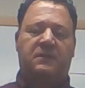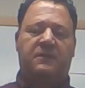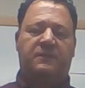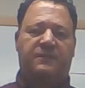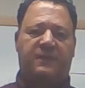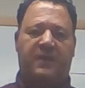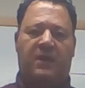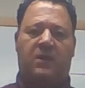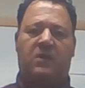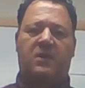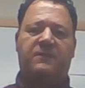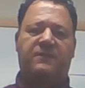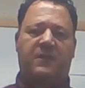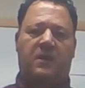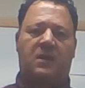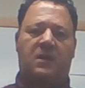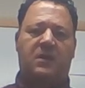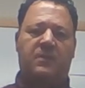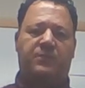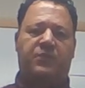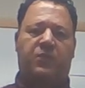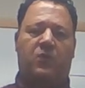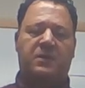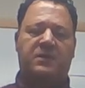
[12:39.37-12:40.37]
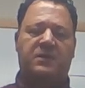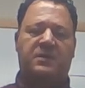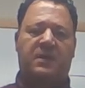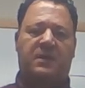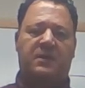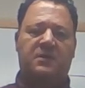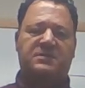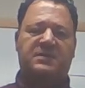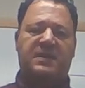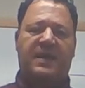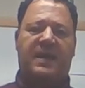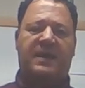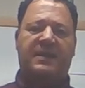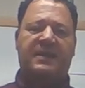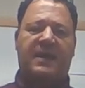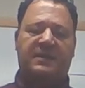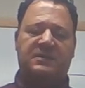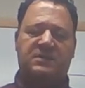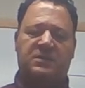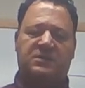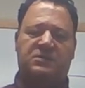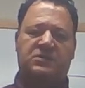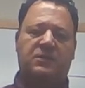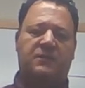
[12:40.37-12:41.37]
Very, very important to understand
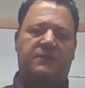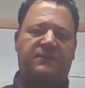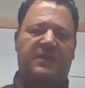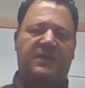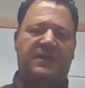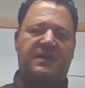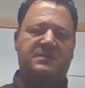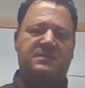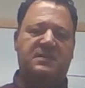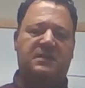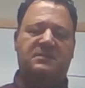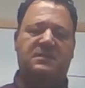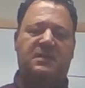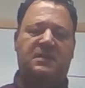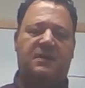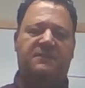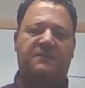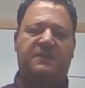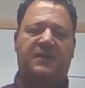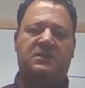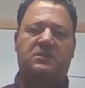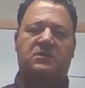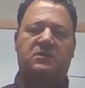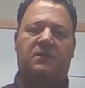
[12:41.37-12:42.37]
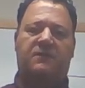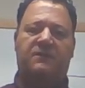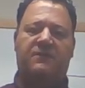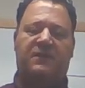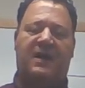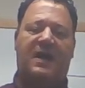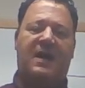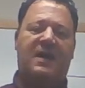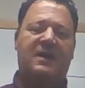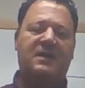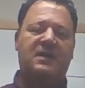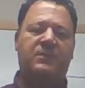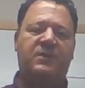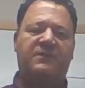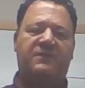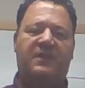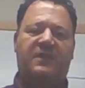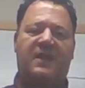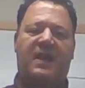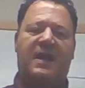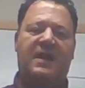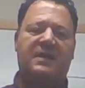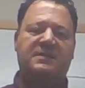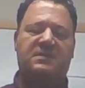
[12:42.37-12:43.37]
that. The two V's is in Victor, volume and
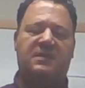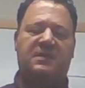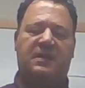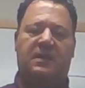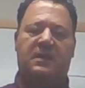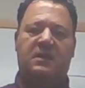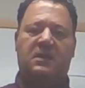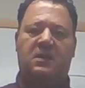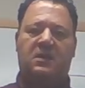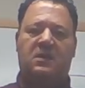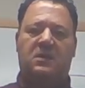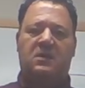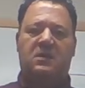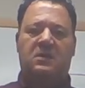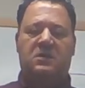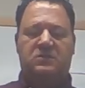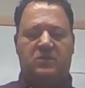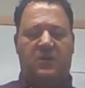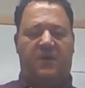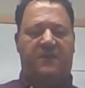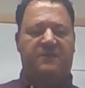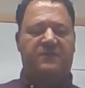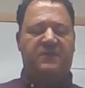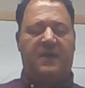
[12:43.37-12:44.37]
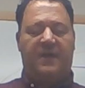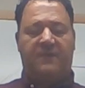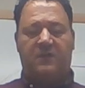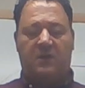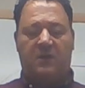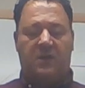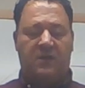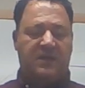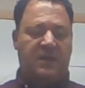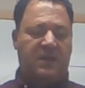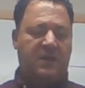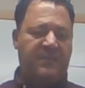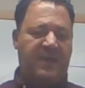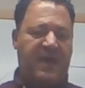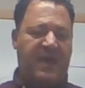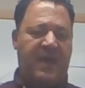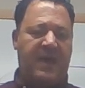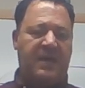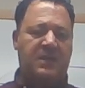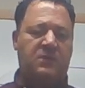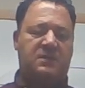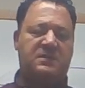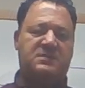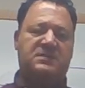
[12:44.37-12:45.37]
velocity. So if you ever look at a
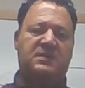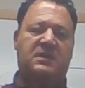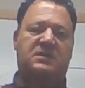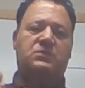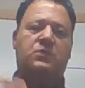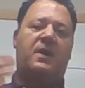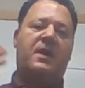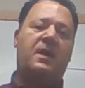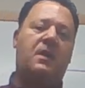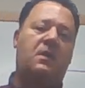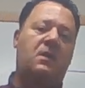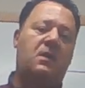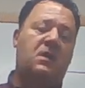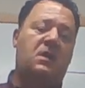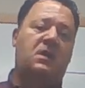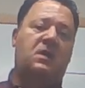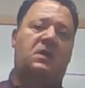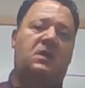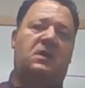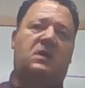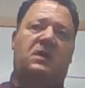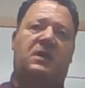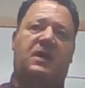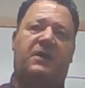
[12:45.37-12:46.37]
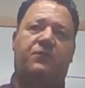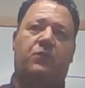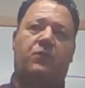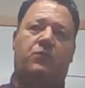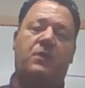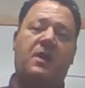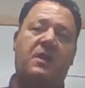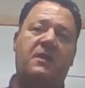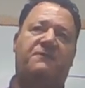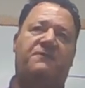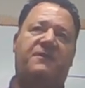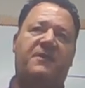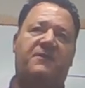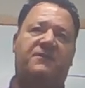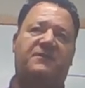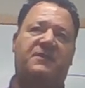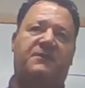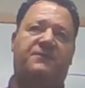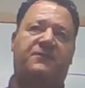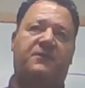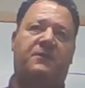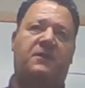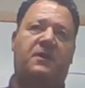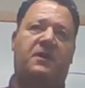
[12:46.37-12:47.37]
manual and says, well, if we're running
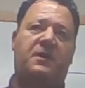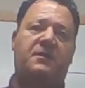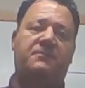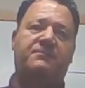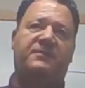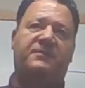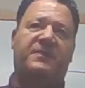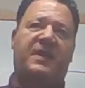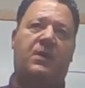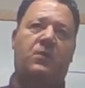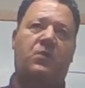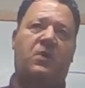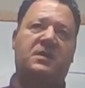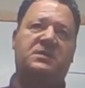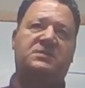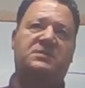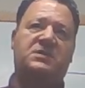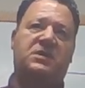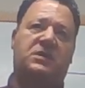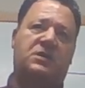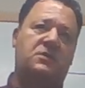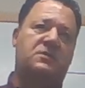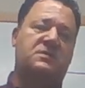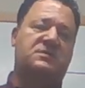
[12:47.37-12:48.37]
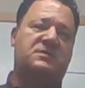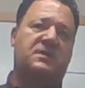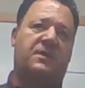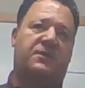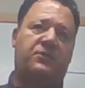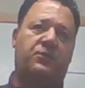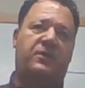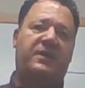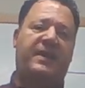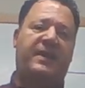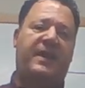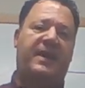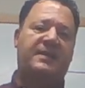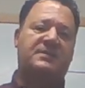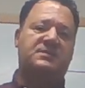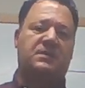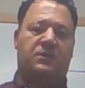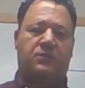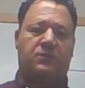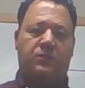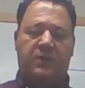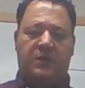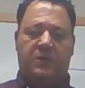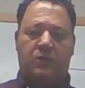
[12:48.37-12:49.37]
50 foot, they want us to use a 3/8
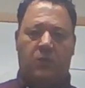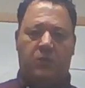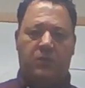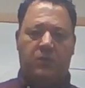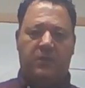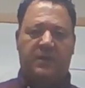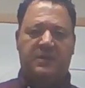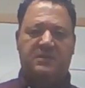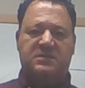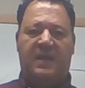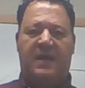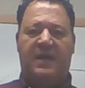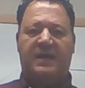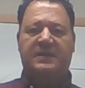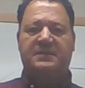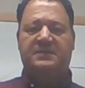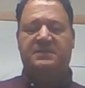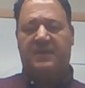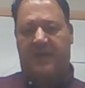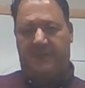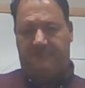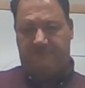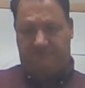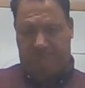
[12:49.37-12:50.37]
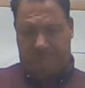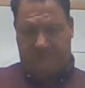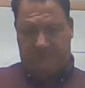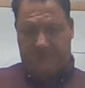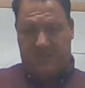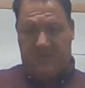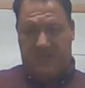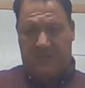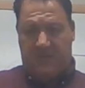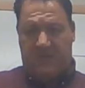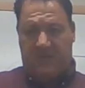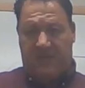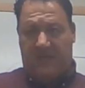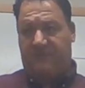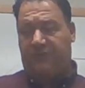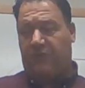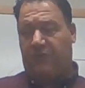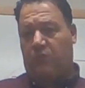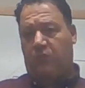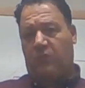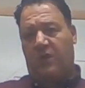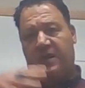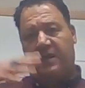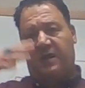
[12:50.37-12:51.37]
and 3/4 inch line set. If
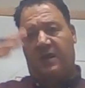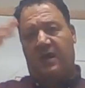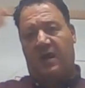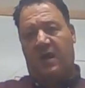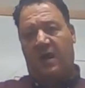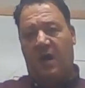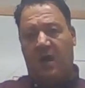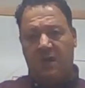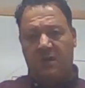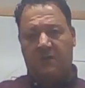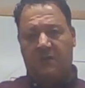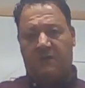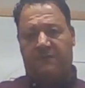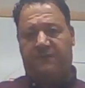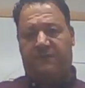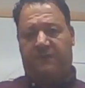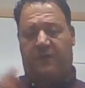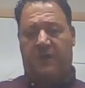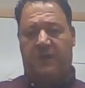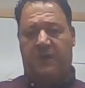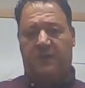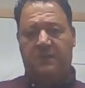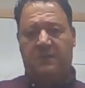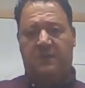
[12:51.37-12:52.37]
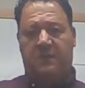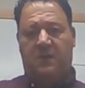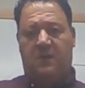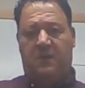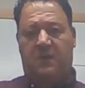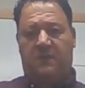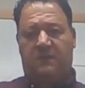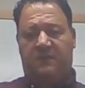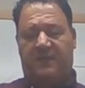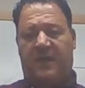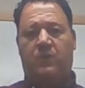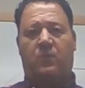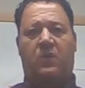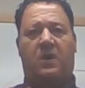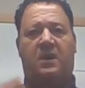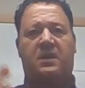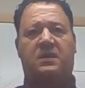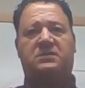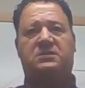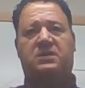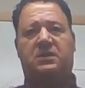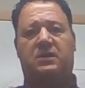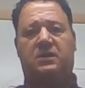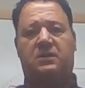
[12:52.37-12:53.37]
we're running 100 foot, they
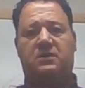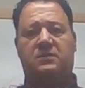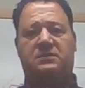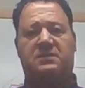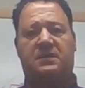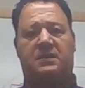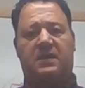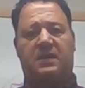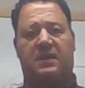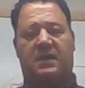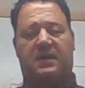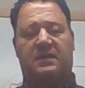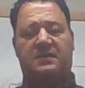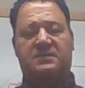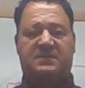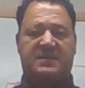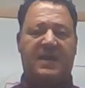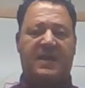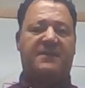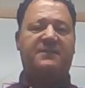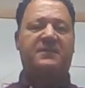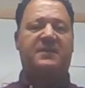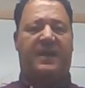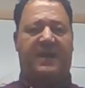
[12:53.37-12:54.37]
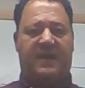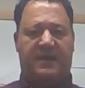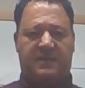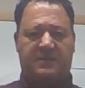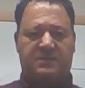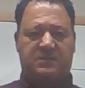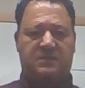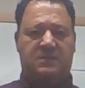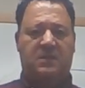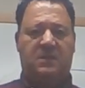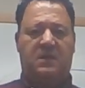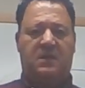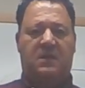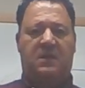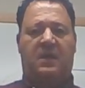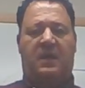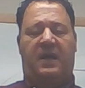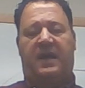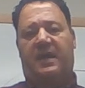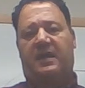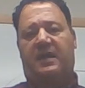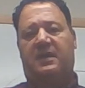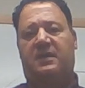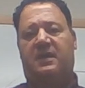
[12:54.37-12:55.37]
want us to use a 7/8
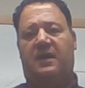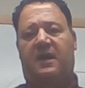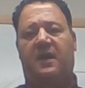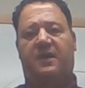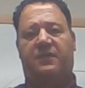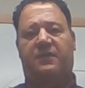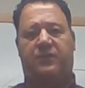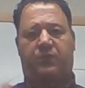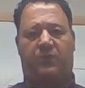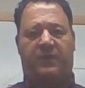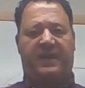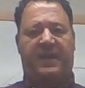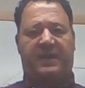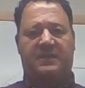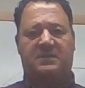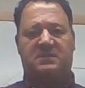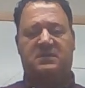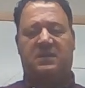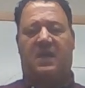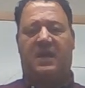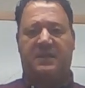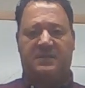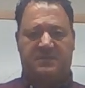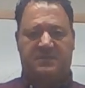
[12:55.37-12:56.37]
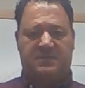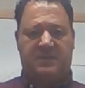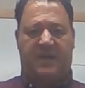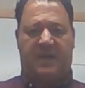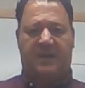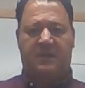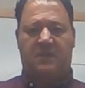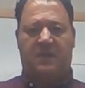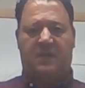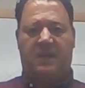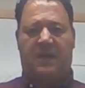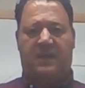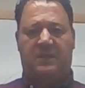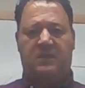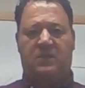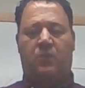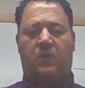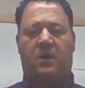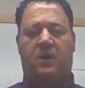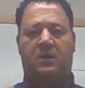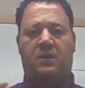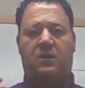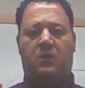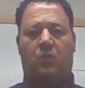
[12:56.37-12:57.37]
and a 3/8 line set. And
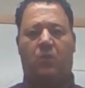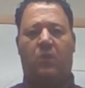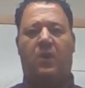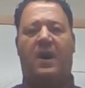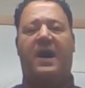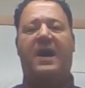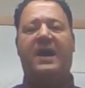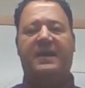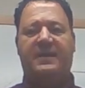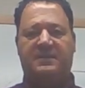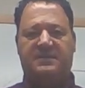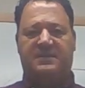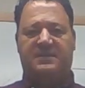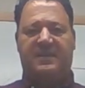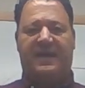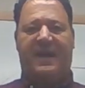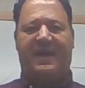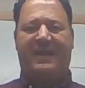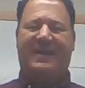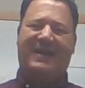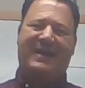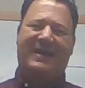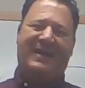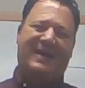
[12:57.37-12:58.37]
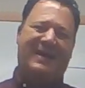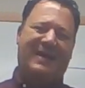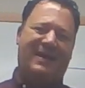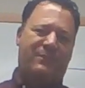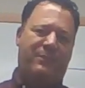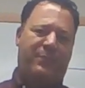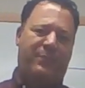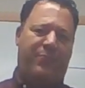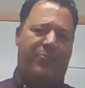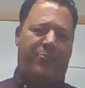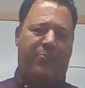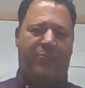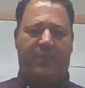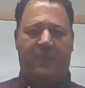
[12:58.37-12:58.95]
you wonder, why is that?